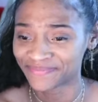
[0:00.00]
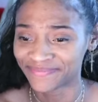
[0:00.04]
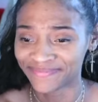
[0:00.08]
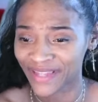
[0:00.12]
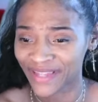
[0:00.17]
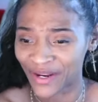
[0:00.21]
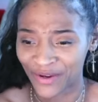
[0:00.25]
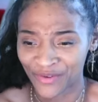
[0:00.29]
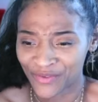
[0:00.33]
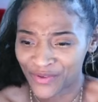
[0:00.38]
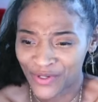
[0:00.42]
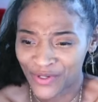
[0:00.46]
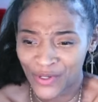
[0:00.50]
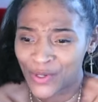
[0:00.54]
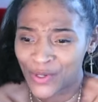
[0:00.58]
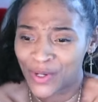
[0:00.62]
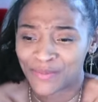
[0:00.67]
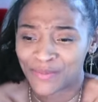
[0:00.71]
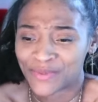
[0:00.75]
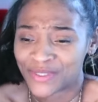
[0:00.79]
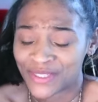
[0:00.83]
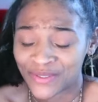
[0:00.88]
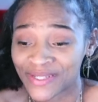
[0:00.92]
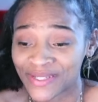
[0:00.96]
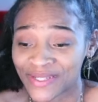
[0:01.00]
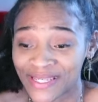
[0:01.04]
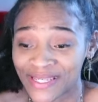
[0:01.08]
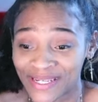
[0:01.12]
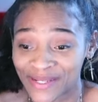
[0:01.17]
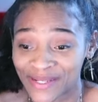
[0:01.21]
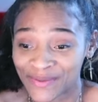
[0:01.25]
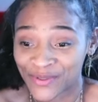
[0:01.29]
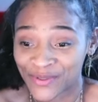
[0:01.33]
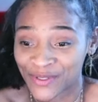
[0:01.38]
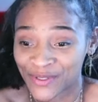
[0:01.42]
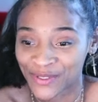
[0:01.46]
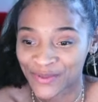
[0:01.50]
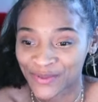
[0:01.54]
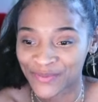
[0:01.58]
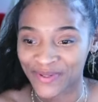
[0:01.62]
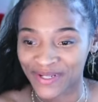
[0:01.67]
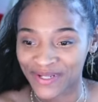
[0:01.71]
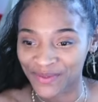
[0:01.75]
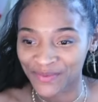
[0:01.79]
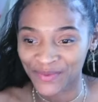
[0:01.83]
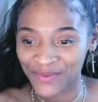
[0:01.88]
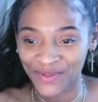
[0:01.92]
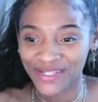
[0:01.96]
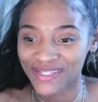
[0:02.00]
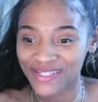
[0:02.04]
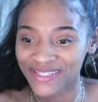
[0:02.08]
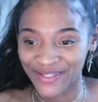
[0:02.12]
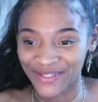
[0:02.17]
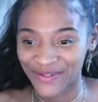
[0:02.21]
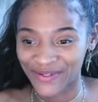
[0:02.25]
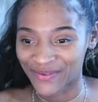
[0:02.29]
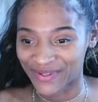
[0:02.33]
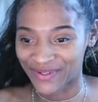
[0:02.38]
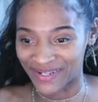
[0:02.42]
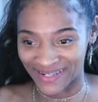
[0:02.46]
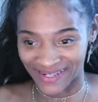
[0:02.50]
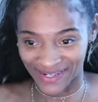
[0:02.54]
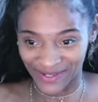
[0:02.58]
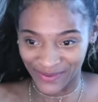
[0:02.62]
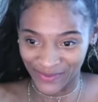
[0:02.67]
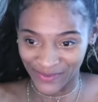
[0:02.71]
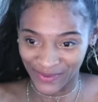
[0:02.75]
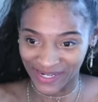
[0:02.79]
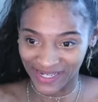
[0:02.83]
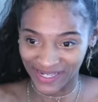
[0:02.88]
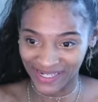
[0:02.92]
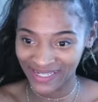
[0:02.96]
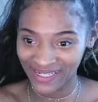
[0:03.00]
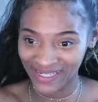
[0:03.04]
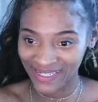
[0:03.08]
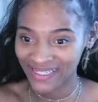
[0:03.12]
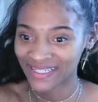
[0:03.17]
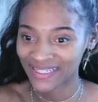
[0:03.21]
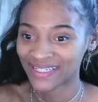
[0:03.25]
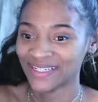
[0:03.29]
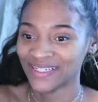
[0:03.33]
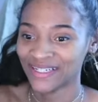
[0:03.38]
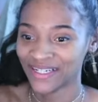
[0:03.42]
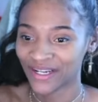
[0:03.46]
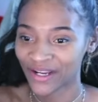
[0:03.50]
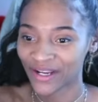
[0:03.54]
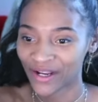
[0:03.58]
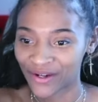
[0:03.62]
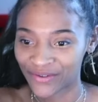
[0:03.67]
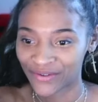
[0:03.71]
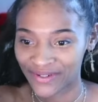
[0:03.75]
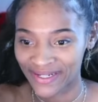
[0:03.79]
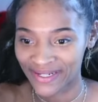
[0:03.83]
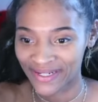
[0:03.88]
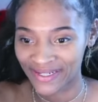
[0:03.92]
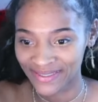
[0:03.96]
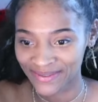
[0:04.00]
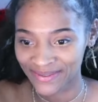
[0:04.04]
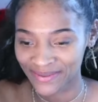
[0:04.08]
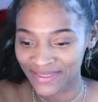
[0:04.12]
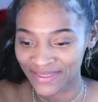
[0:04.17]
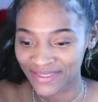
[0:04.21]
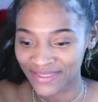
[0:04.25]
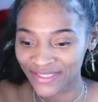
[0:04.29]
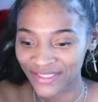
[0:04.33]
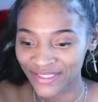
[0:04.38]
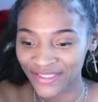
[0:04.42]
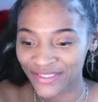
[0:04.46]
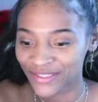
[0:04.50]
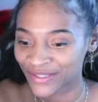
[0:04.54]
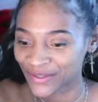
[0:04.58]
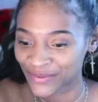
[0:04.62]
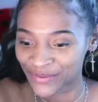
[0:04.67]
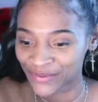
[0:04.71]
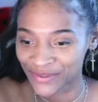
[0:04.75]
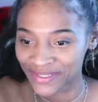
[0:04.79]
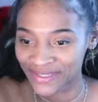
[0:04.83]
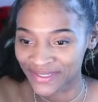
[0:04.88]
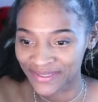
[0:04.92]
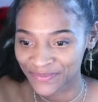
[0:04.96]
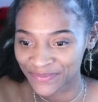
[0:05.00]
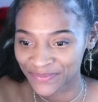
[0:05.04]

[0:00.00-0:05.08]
I don't even know what I'm doing anymore, but I'm going to do it anyway. All right, let's just do it.